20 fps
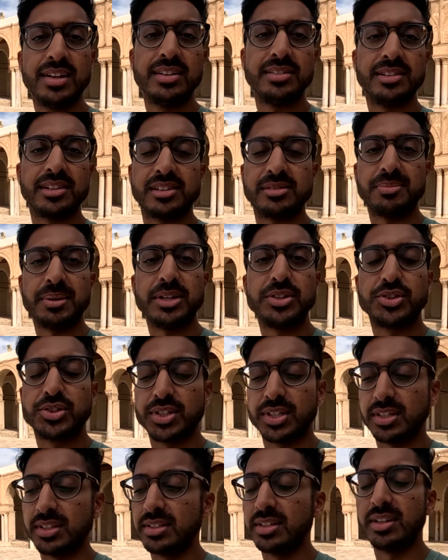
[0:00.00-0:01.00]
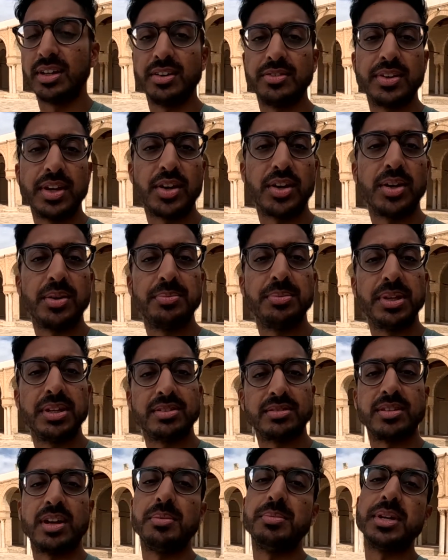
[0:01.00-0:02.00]
the expansion of Arab
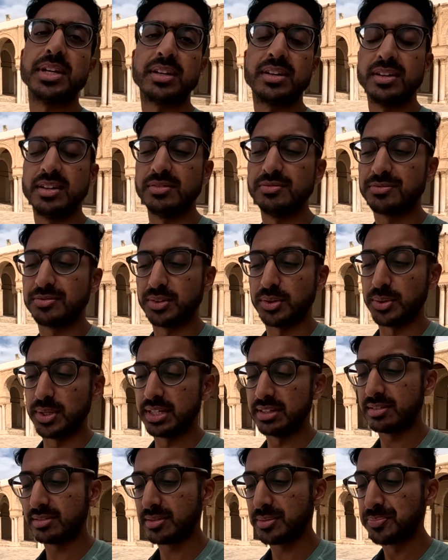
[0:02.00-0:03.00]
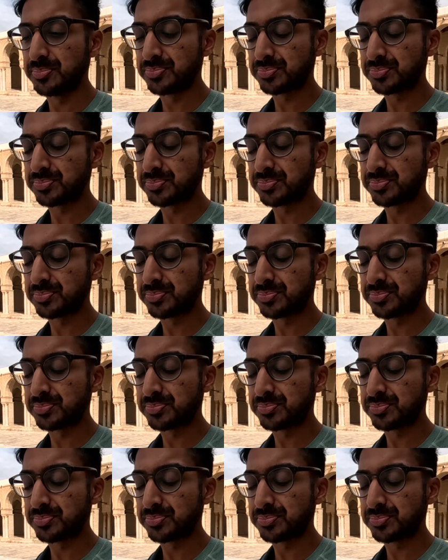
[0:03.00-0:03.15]
Islamic influence.